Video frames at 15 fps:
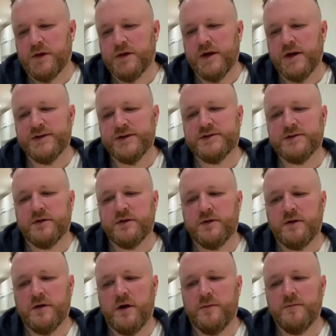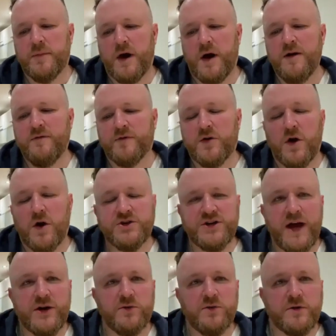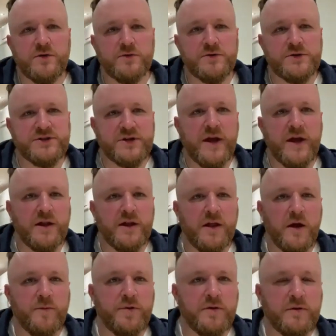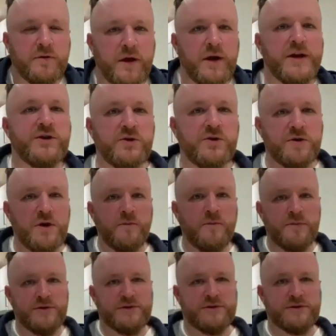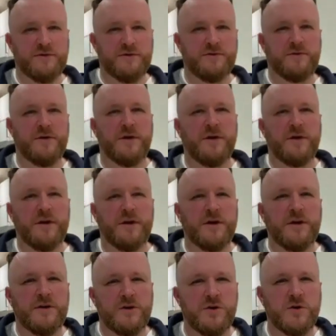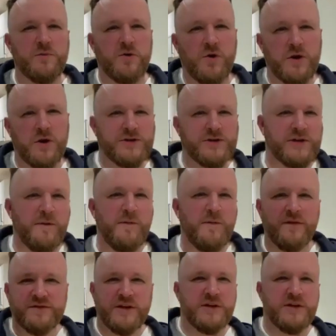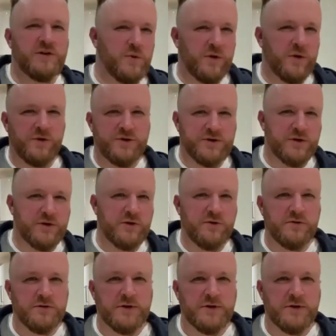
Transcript: Gus, I've got a channel called Psych.Club, and I do numbers, numerology. I might have sent you one or two,